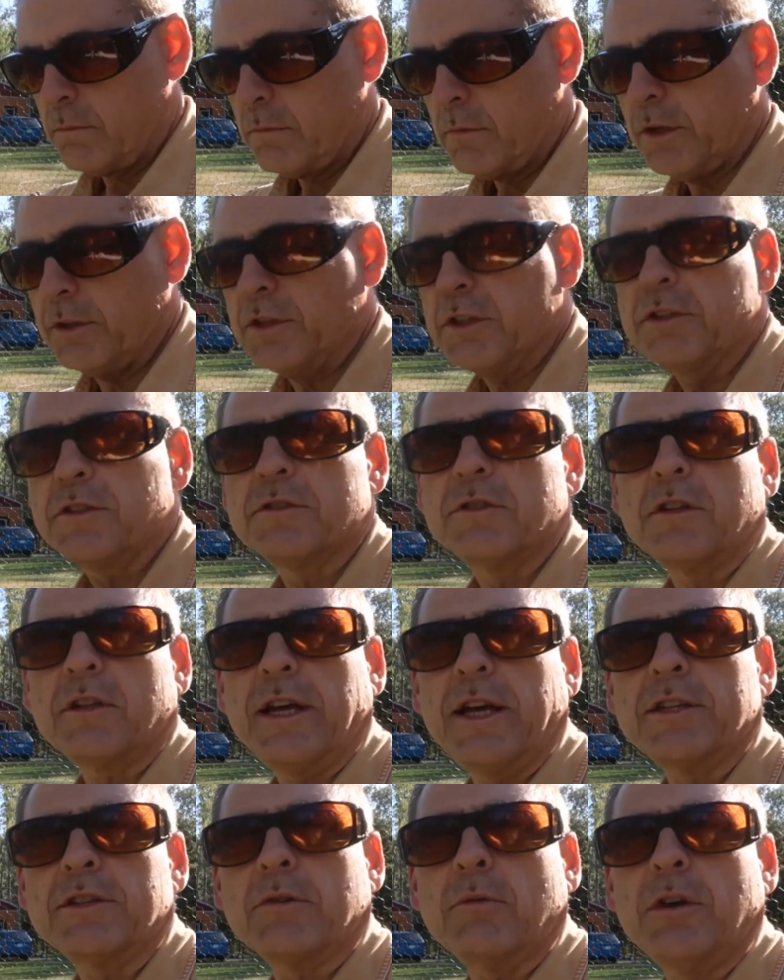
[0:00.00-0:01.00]
And this is the
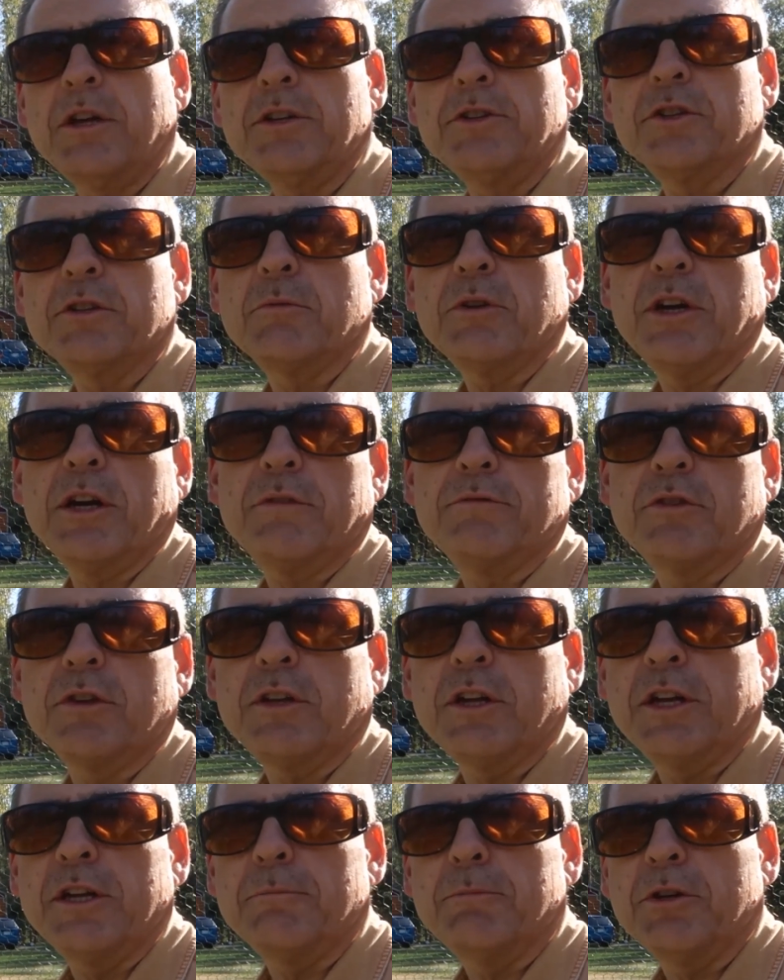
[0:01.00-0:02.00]
last question we have
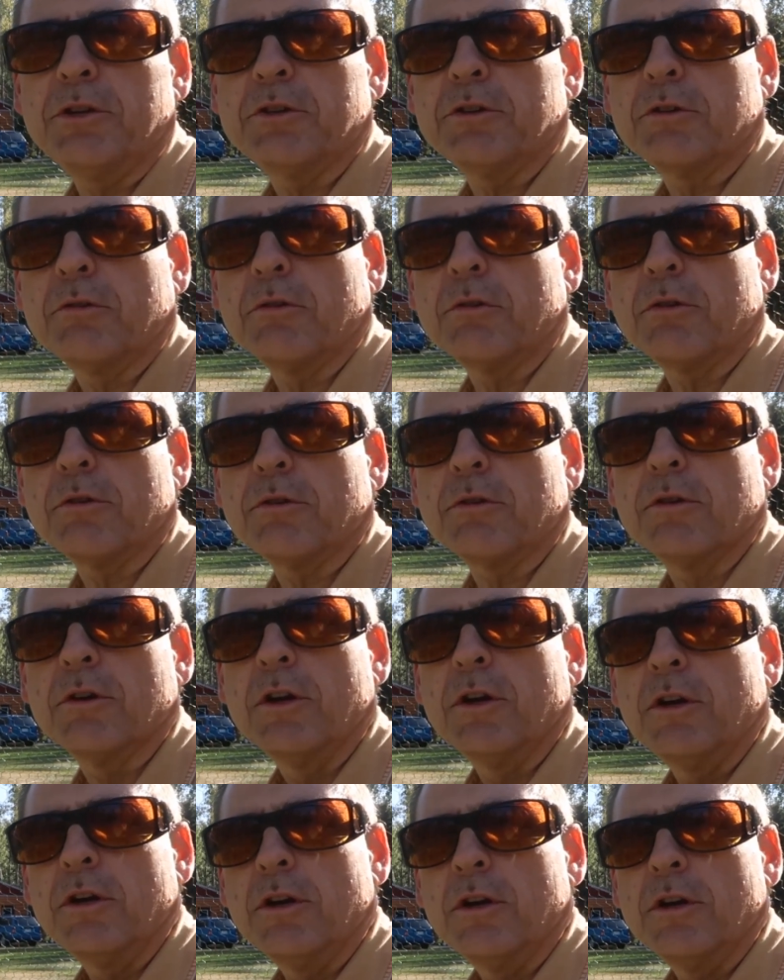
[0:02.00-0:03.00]
today in Peach's corner.
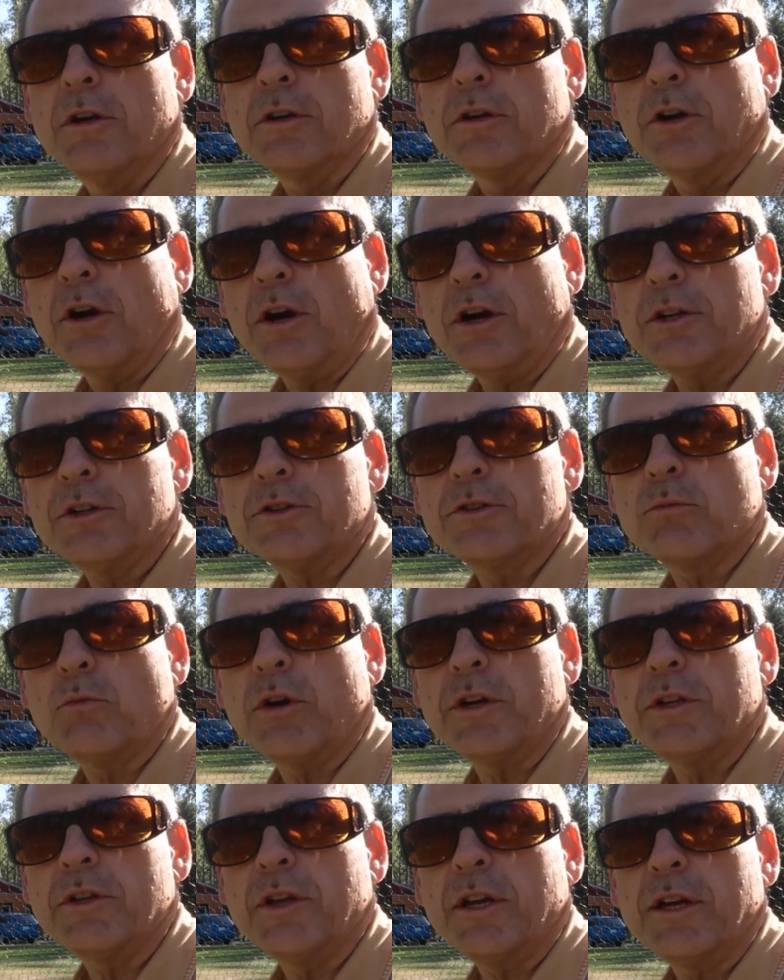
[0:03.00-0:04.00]
Goddess
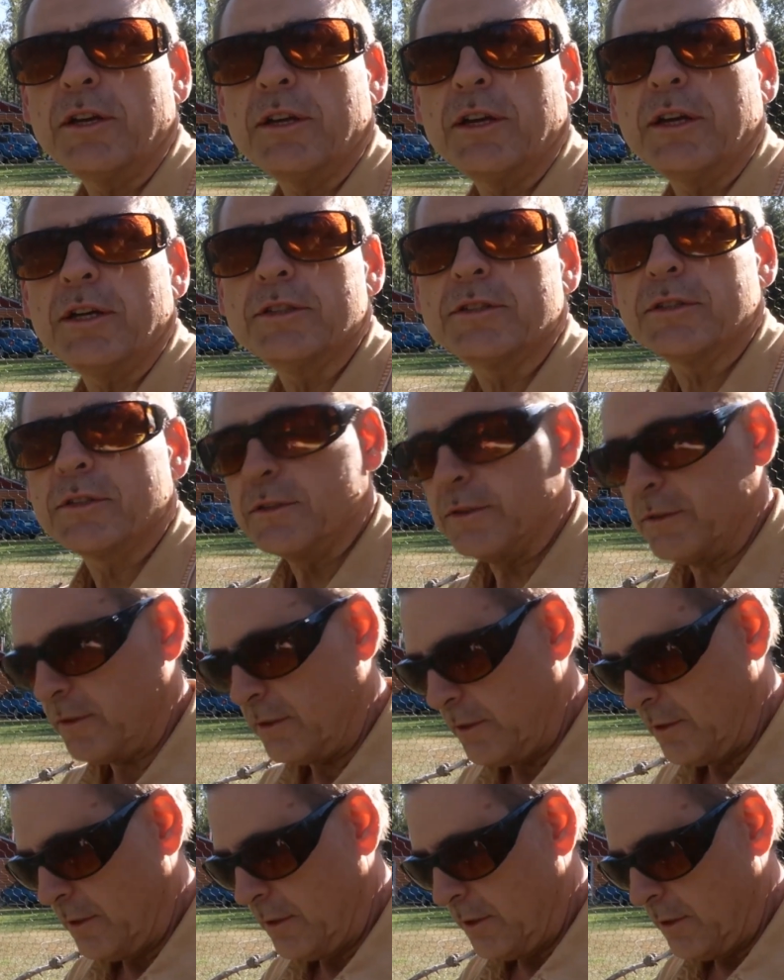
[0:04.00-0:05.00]
110 asks,
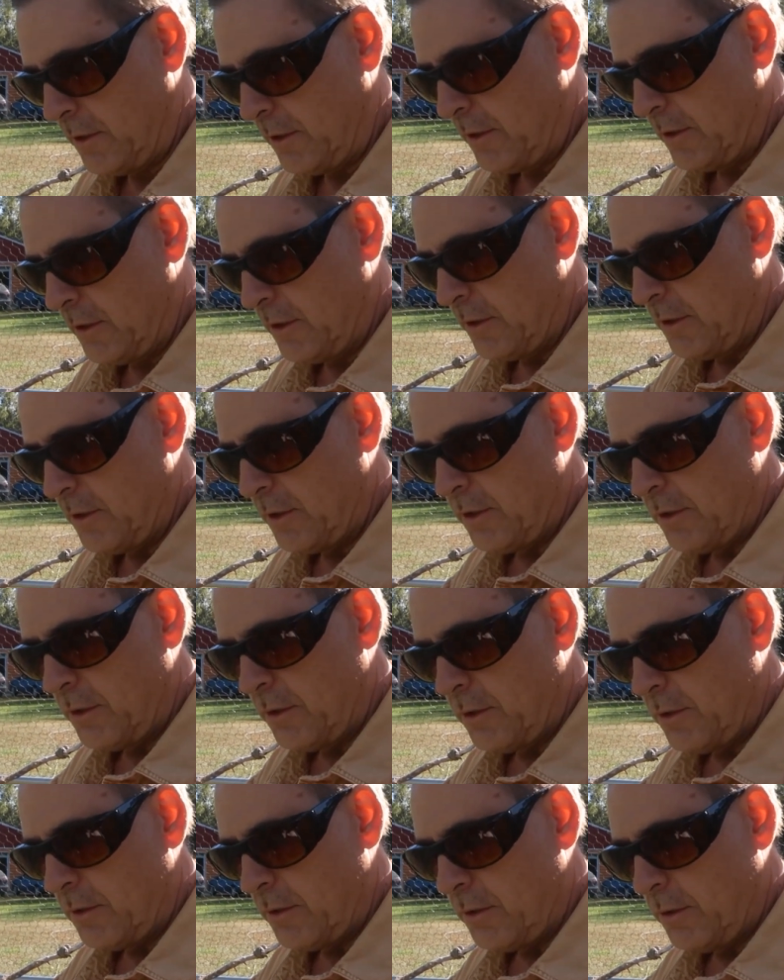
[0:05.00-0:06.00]

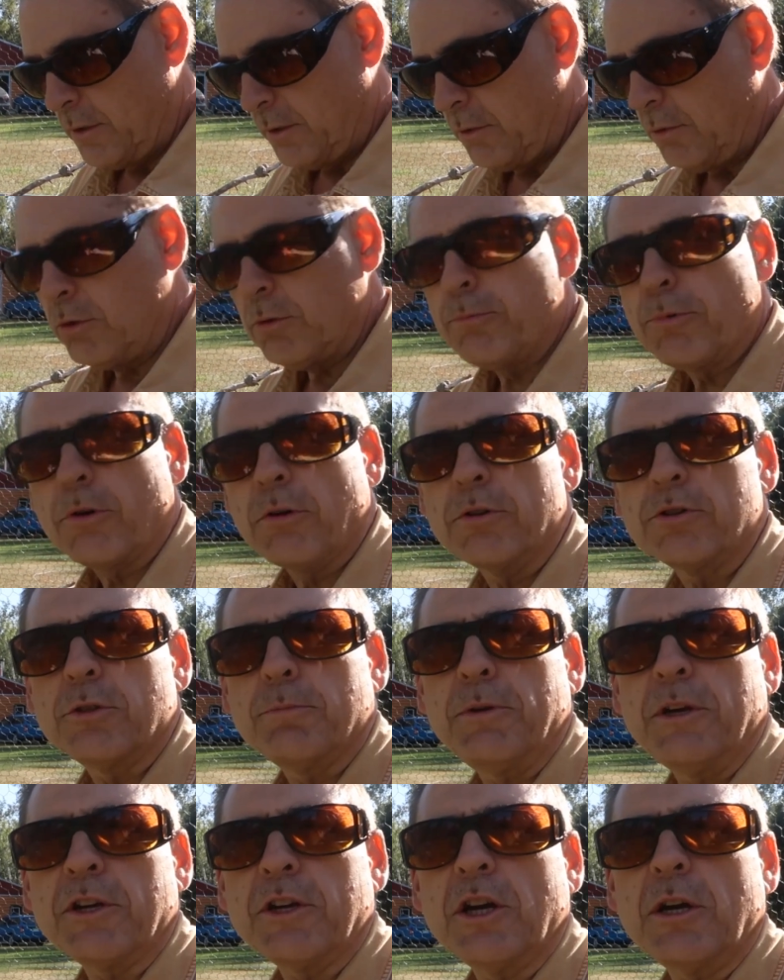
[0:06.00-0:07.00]
do the birds
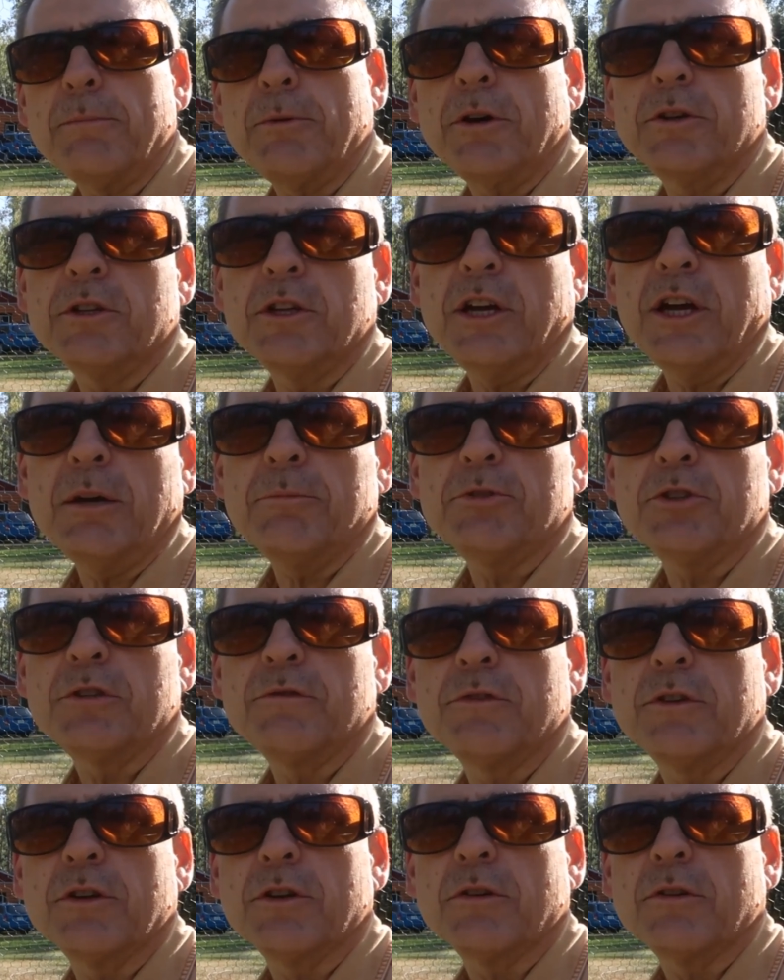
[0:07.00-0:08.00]
pick up on the
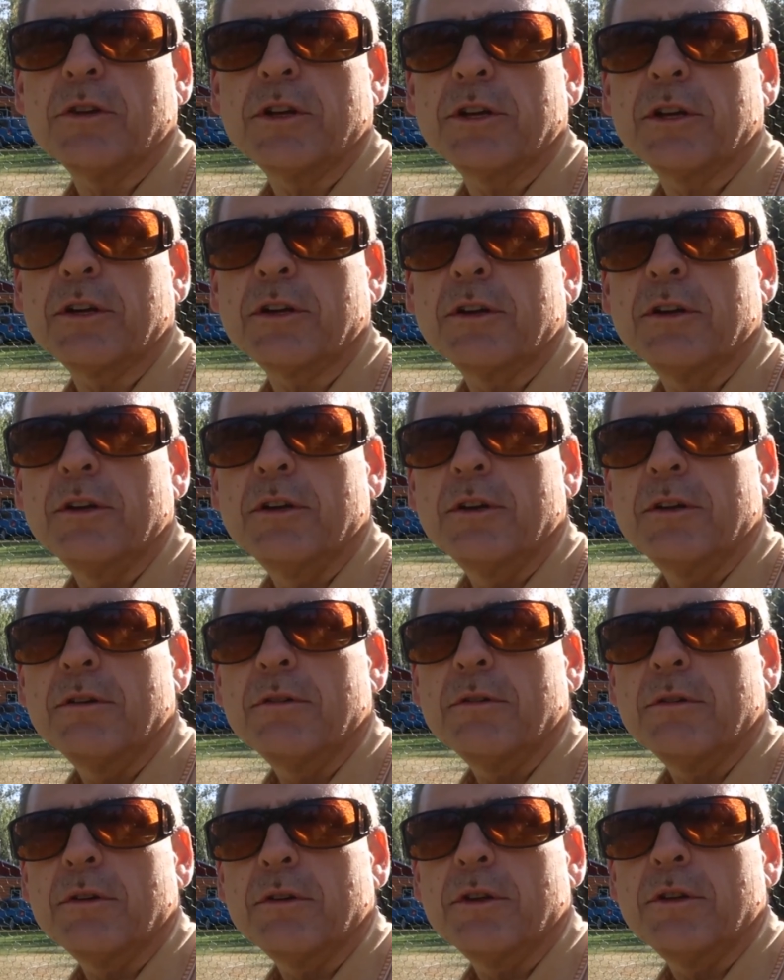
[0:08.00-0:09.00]
atmosphere, like
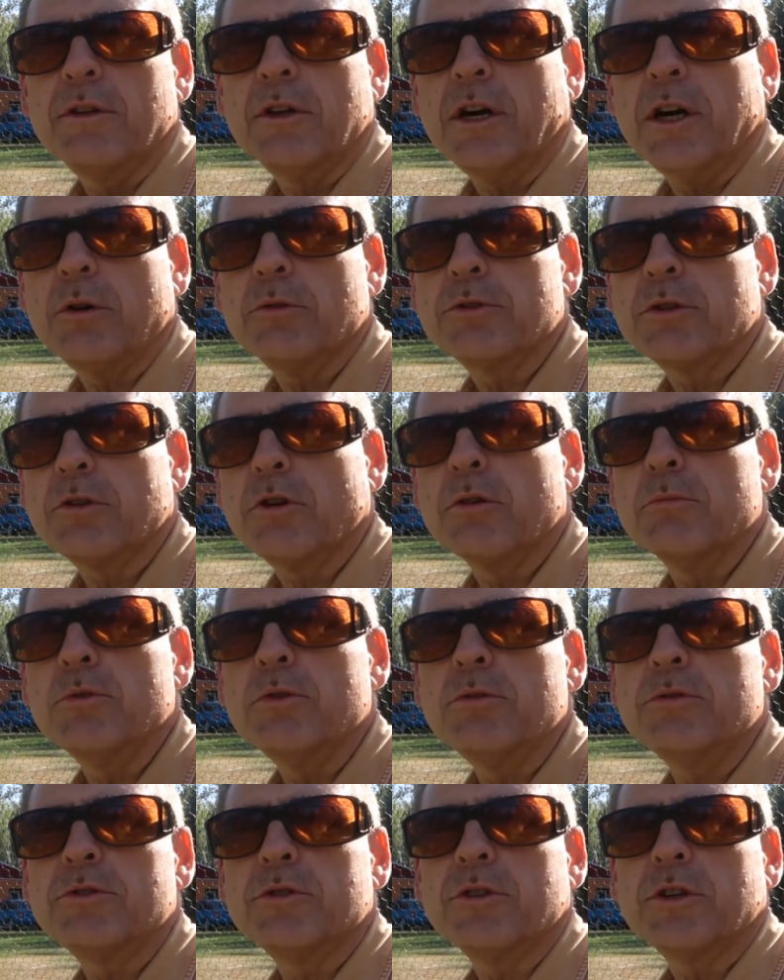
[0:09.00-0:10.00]
in the house, and our
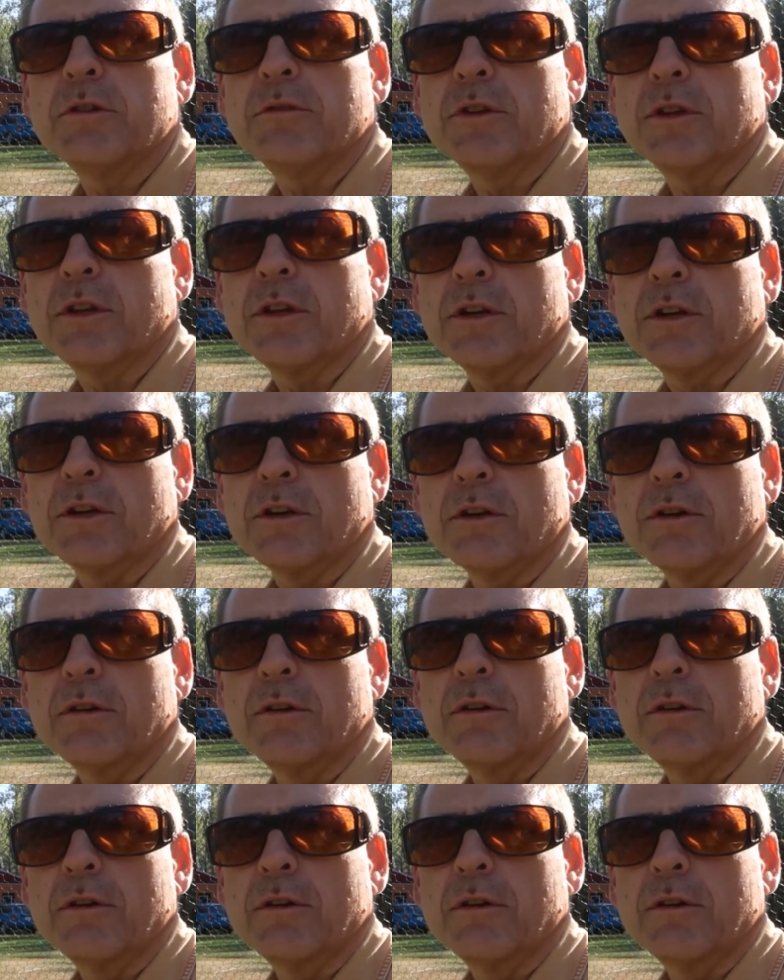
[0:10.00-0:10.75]
moods and everything?